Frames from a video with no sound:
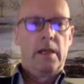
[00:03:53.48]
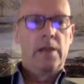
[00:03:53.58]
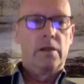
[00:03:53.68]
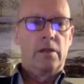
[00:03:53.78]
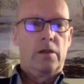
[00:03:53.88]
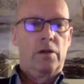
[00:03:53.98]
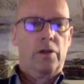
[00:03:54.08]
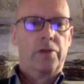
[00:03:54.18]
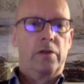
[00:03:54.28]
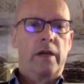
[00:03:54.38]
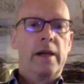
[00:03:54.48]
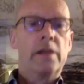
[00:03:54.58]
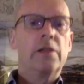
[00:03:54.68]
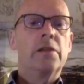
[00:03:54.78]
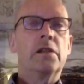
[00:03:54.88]
as a cultural
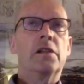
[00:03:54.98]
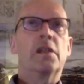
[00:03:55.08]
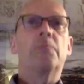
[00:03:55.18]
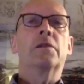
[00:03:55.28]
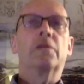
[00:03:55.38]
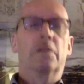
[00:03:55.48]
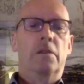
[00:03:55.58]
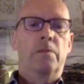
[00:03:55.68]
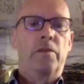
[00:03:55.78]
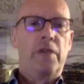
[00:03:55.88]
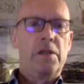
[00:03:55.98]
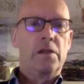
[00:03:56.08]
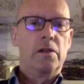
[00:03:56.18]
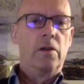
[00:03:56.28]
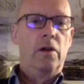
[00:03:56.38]
heritage assessment
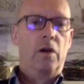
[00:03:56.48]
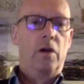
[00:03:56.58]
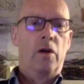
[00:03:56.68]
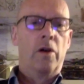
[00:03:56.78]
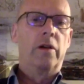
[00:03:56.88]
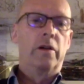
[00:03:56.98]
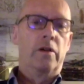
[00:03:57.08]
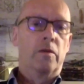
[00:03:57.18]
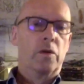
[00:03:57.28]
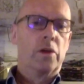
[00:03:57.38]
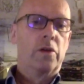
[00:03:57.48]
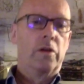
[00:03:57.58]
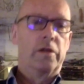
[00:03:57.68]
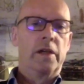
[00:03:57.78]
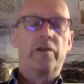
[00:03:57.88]
professional or work
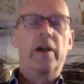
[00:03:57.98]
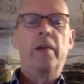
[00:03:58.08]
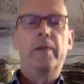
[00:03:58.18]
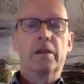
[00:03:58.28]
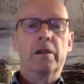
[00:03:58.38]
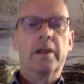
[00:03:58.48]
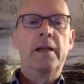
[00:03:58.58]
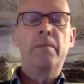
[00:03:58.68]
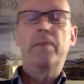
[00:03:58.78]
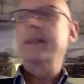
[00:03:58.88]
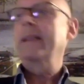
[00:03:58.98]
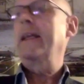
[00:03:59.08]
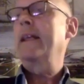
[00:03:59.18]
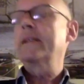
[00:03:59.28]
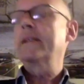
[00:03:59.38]
on environmental impact
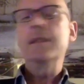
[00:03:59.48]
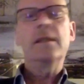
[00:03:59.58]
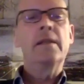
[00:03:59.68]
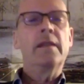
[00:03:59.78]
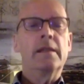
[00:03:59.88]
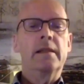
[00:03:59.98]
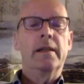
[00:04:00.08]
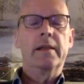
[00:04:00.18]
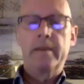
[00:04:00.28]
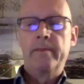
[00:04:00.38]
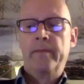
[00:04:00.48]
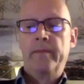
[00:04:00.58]
analyses and things like that.